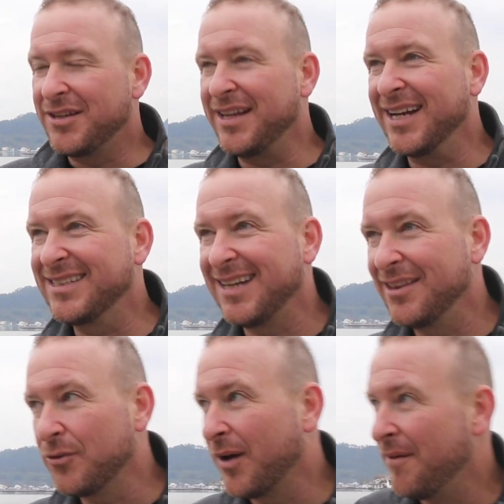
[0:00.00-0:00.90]
to the
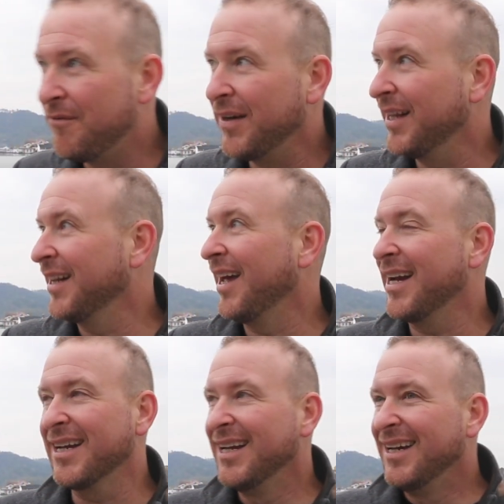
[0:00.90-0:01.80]
extent to where I'm feeling
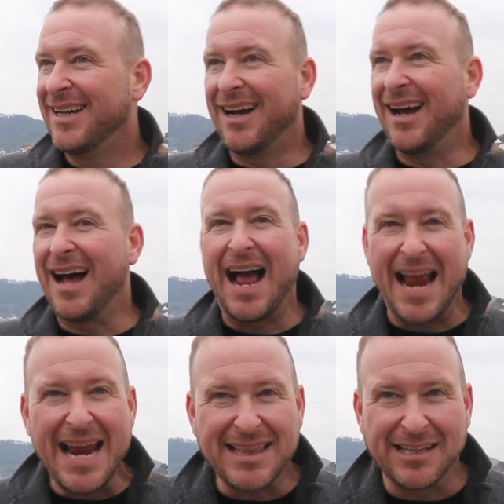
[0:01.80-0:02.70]
like I
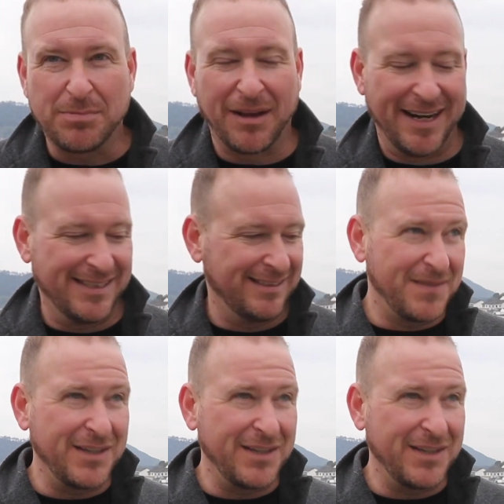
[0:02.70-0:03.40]
hate this place.